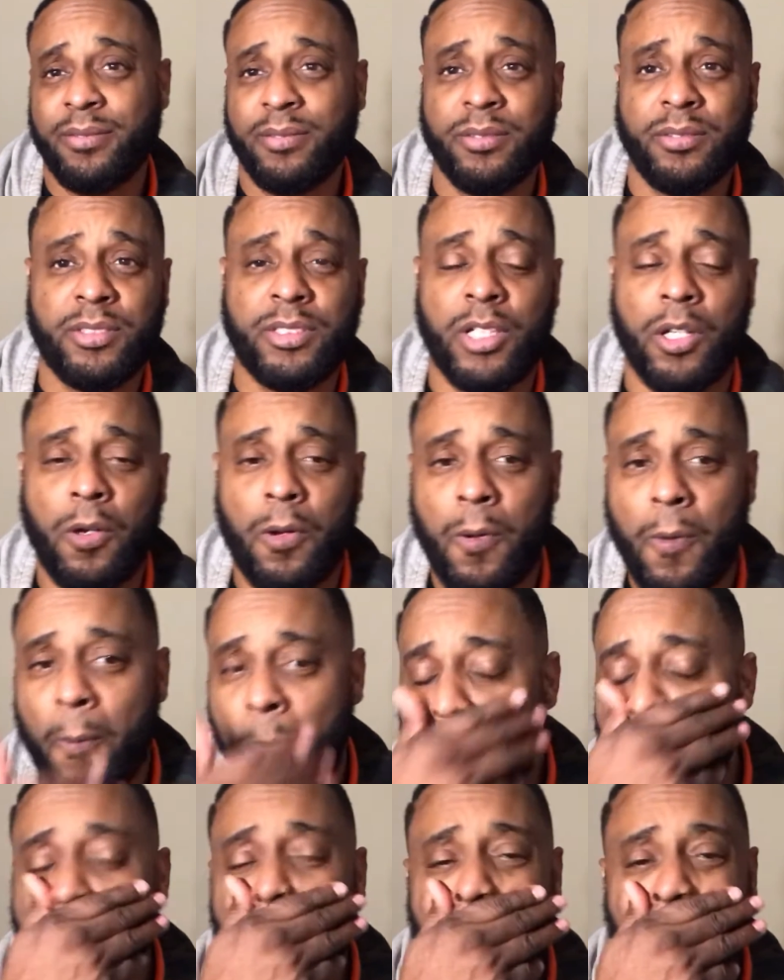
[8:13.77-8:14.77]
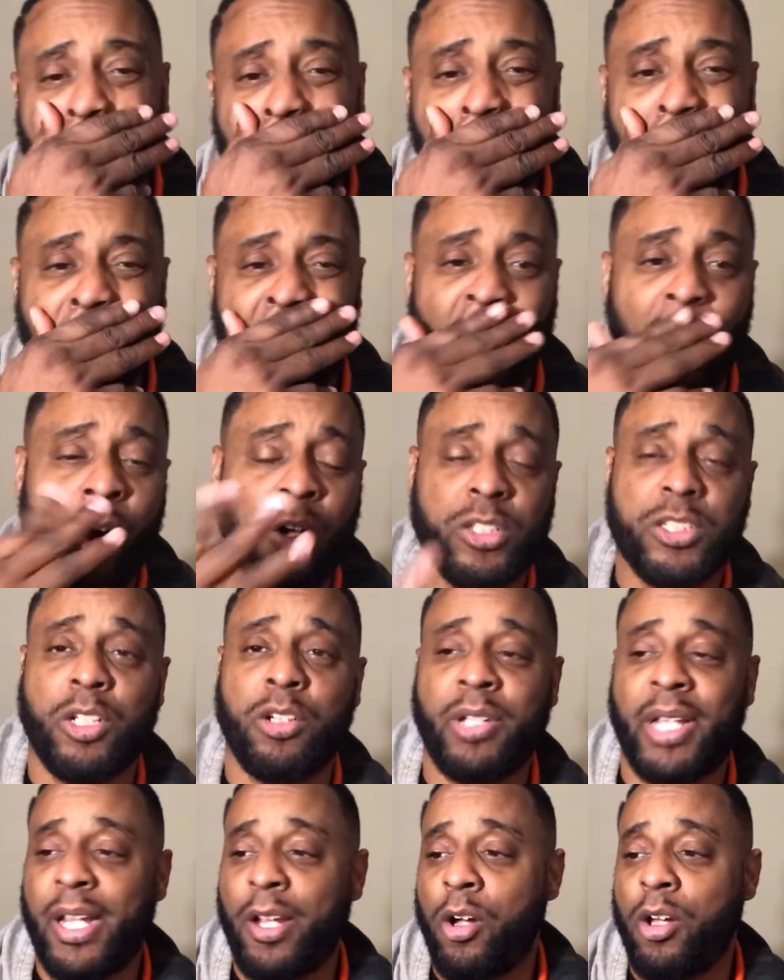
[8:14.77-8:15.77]
So also
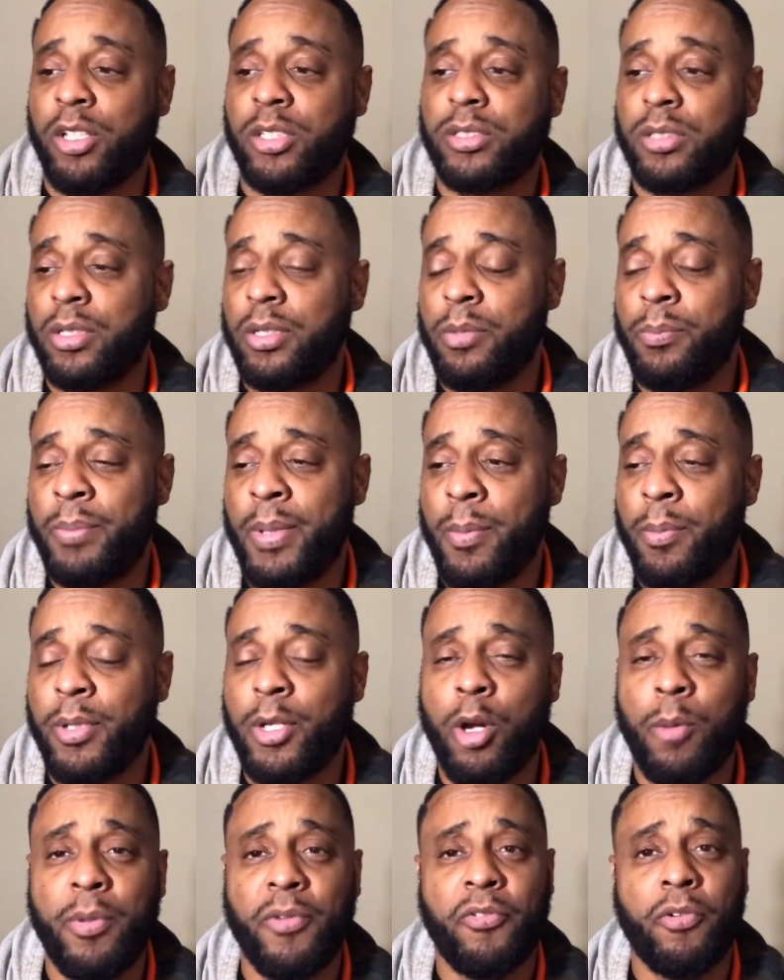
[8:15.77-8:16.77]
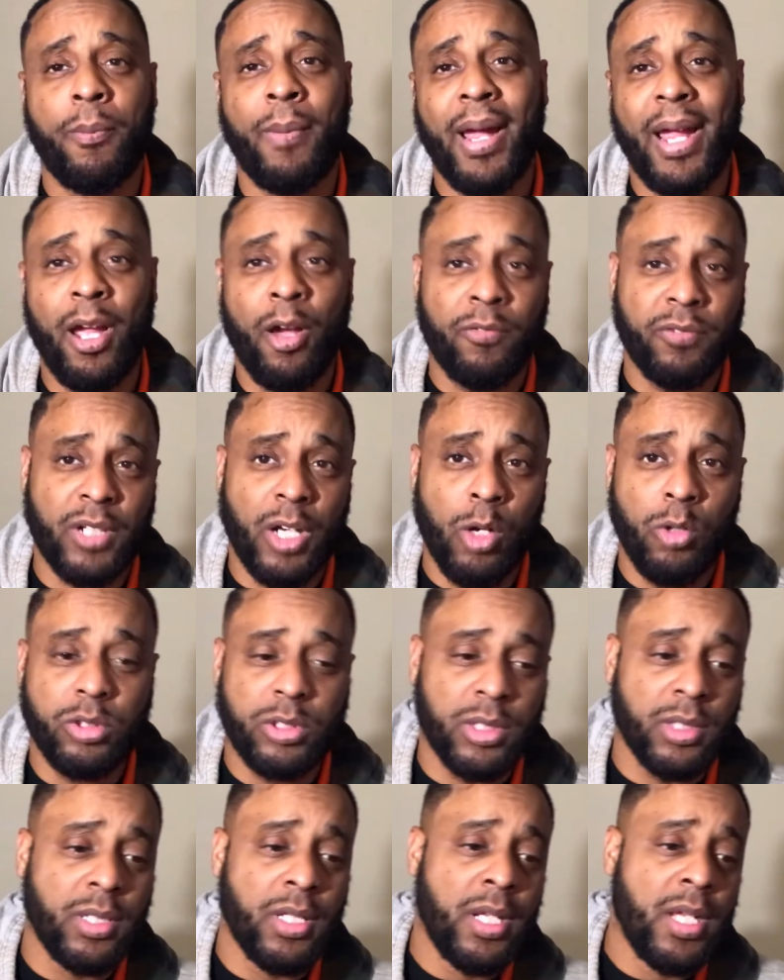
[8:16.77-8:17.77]
people know me for my health
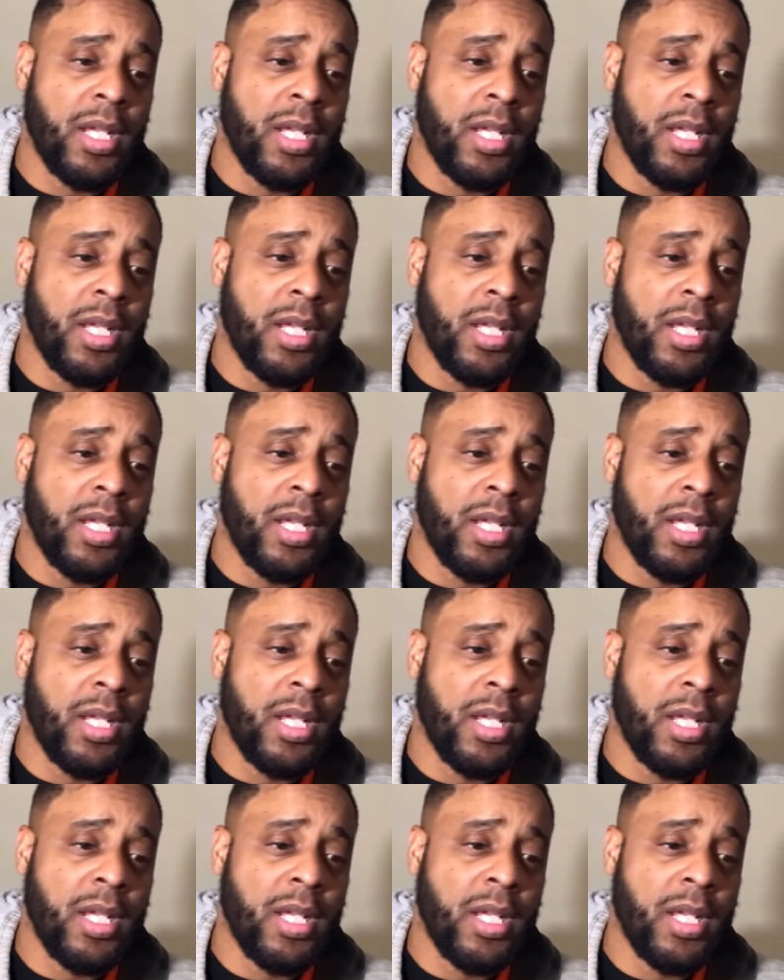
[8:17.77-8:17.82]
coaching.